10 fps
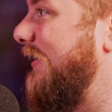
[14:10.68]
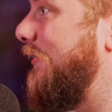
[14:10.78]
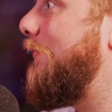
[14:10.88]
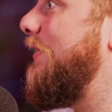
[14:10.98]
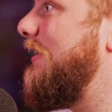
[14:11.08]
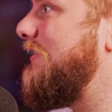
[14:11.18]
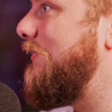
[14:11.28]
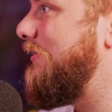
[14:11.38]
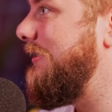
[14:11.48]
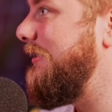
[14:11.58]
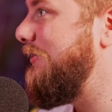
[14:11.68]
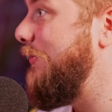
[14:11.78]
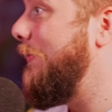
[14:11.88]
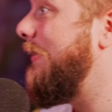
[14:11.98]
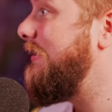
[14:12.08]
like three of the songs she listened to
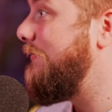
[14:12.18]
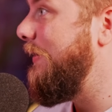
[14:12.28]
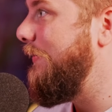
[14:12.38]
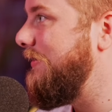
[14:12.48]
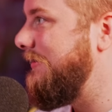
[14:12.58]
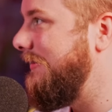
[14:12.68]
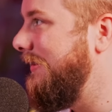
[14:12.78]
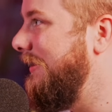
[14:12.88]
all had swear words in it.